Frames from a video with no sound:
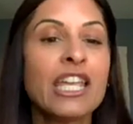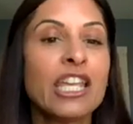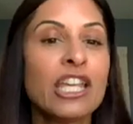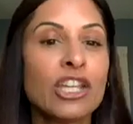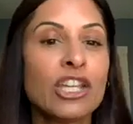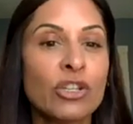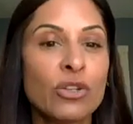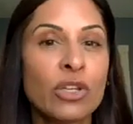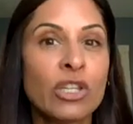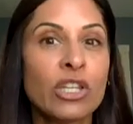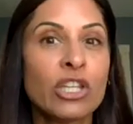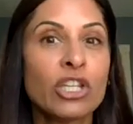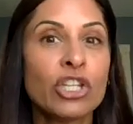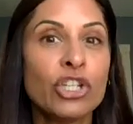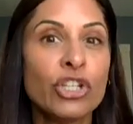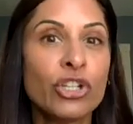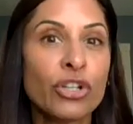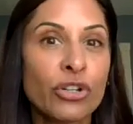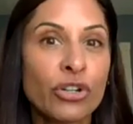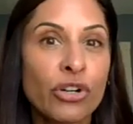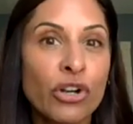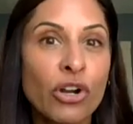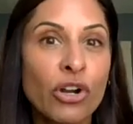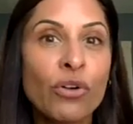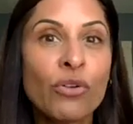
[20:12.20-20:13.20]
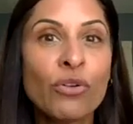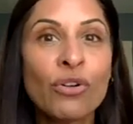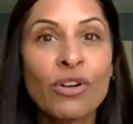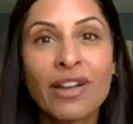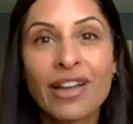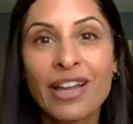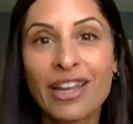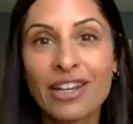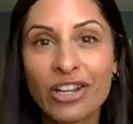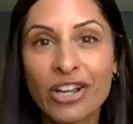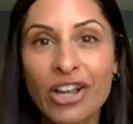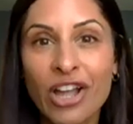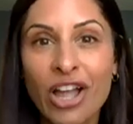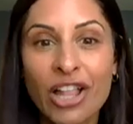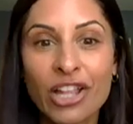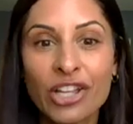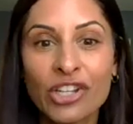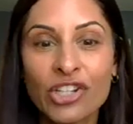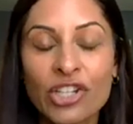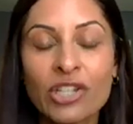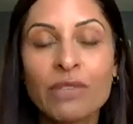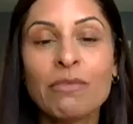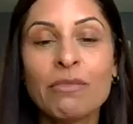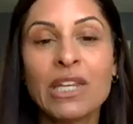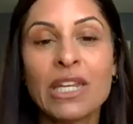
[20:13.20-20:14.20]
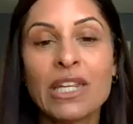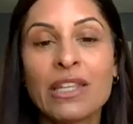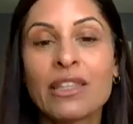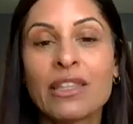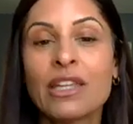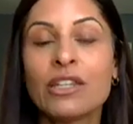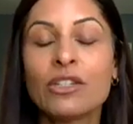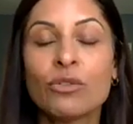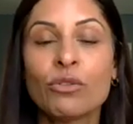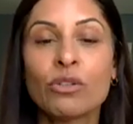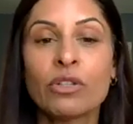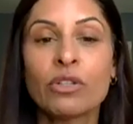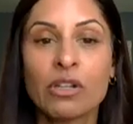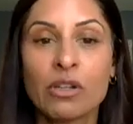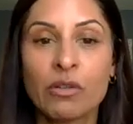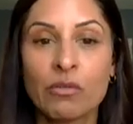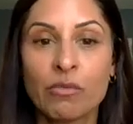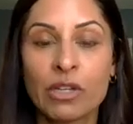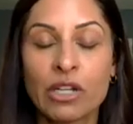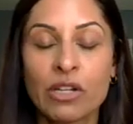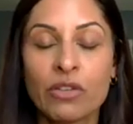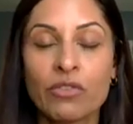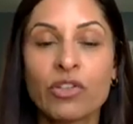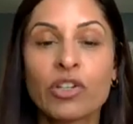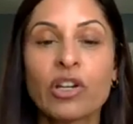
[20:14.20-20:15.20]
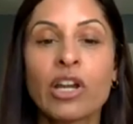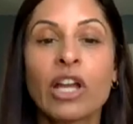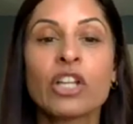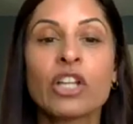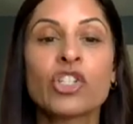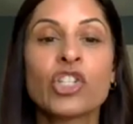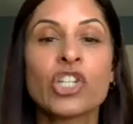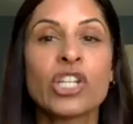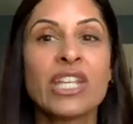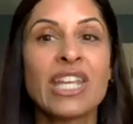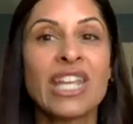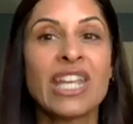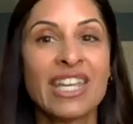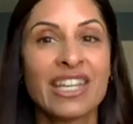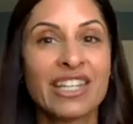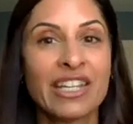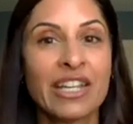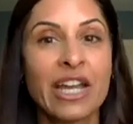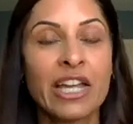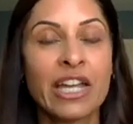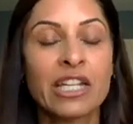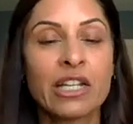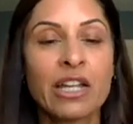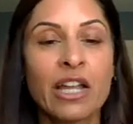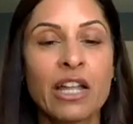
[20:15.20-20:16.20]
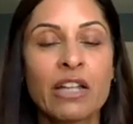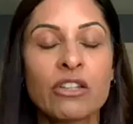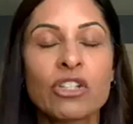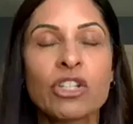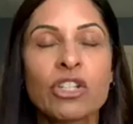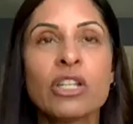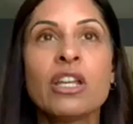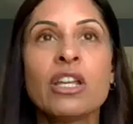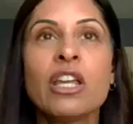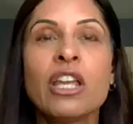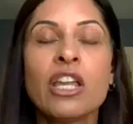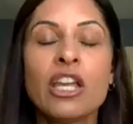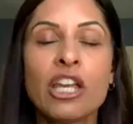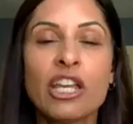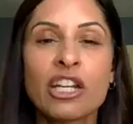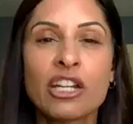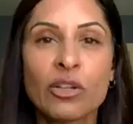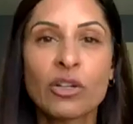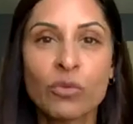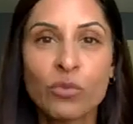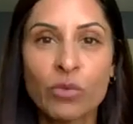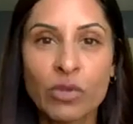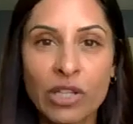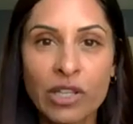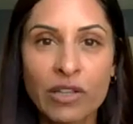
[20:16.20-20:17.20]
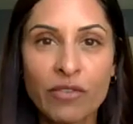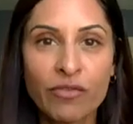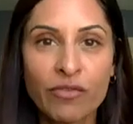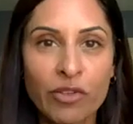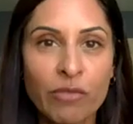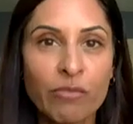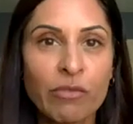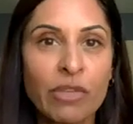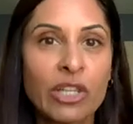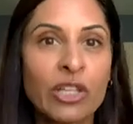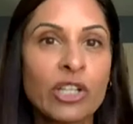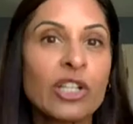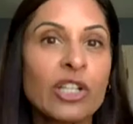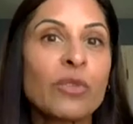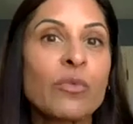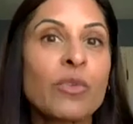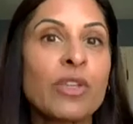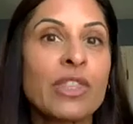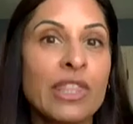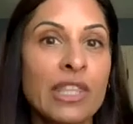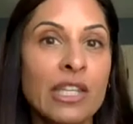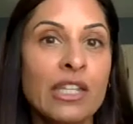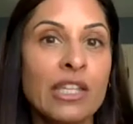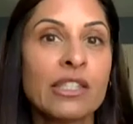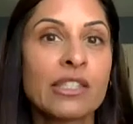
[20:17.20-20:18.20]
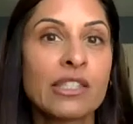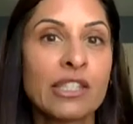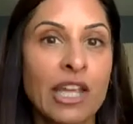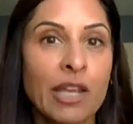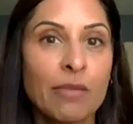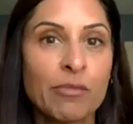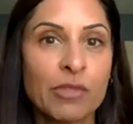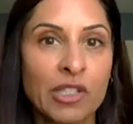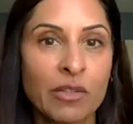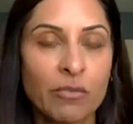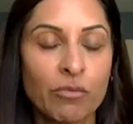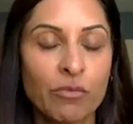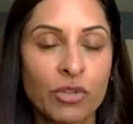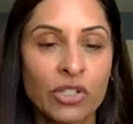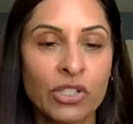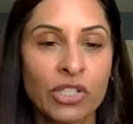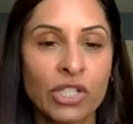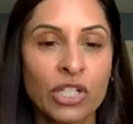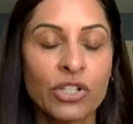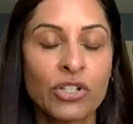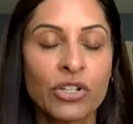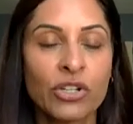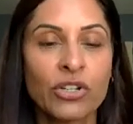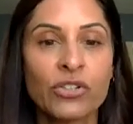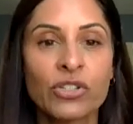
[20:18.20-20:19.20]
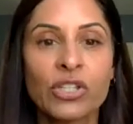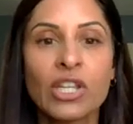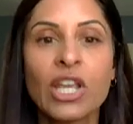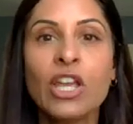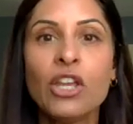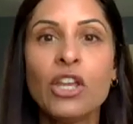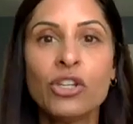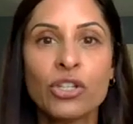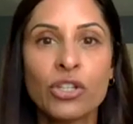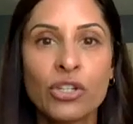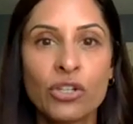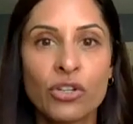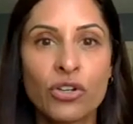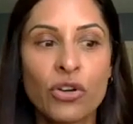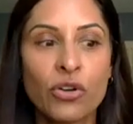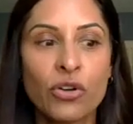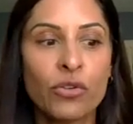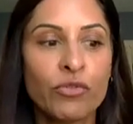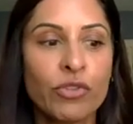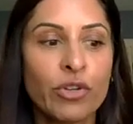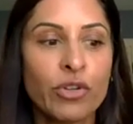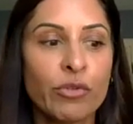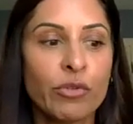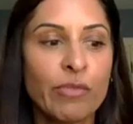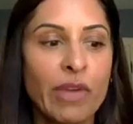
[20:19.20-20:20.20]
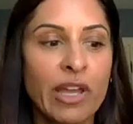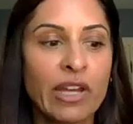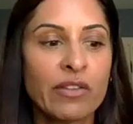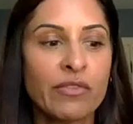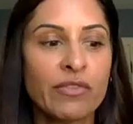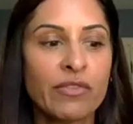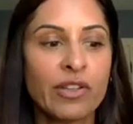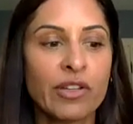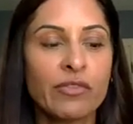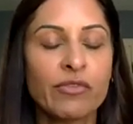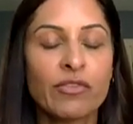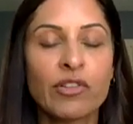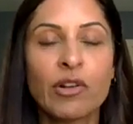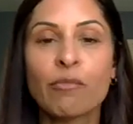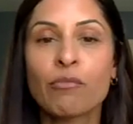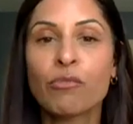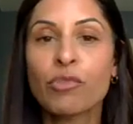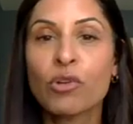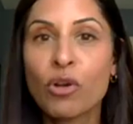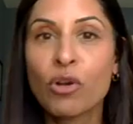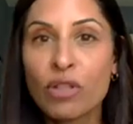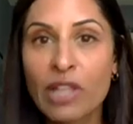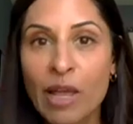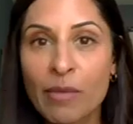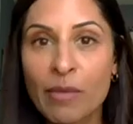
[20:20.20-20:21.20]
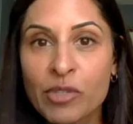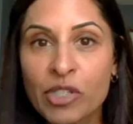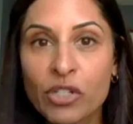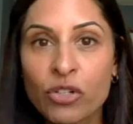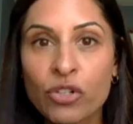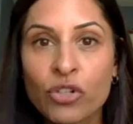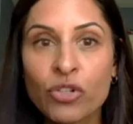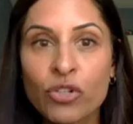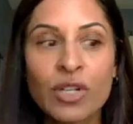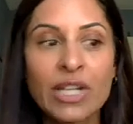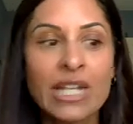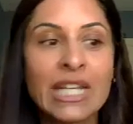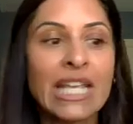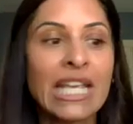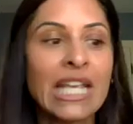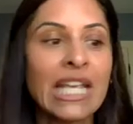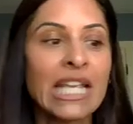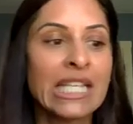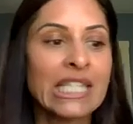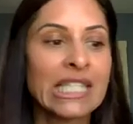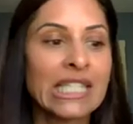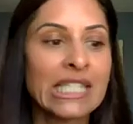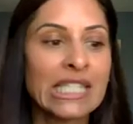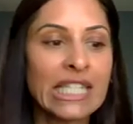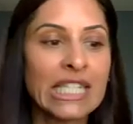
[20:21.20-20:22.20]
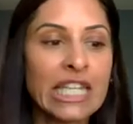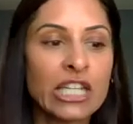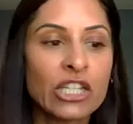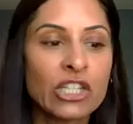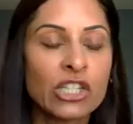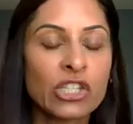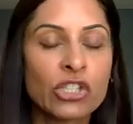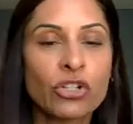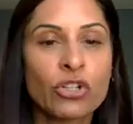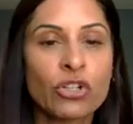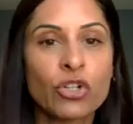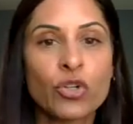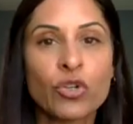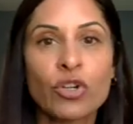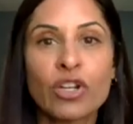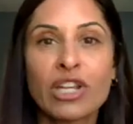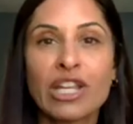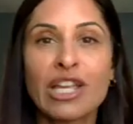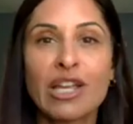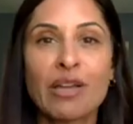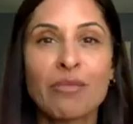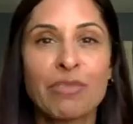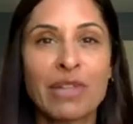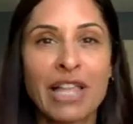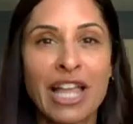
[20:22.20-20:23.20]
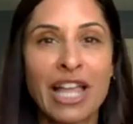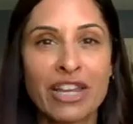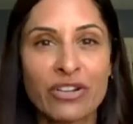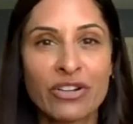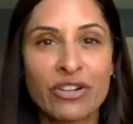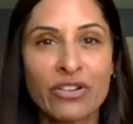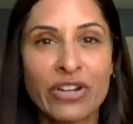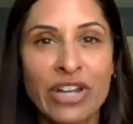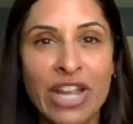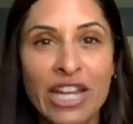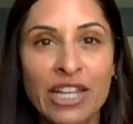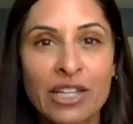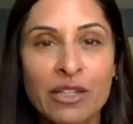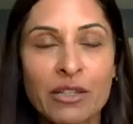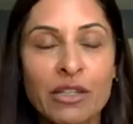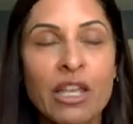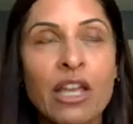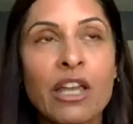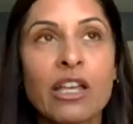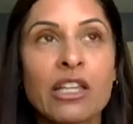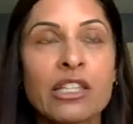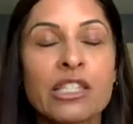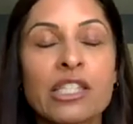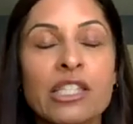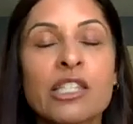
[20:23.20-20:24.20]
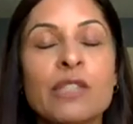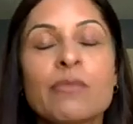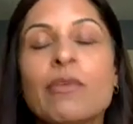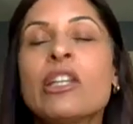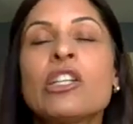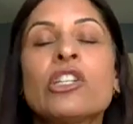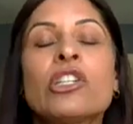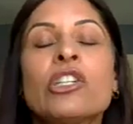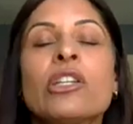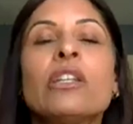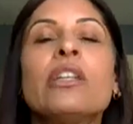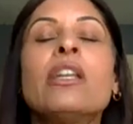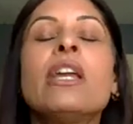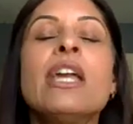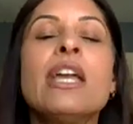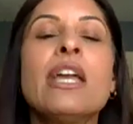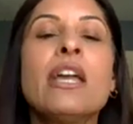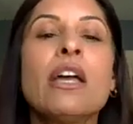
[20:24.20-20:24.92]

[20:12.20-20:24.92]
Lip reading: in urogynecology, meaning they do a little bit of urology and gynecology and are really familiar with these types of procedures to know if you would benefit from prolapse surgery, sling surgery, a bladder neck suspension.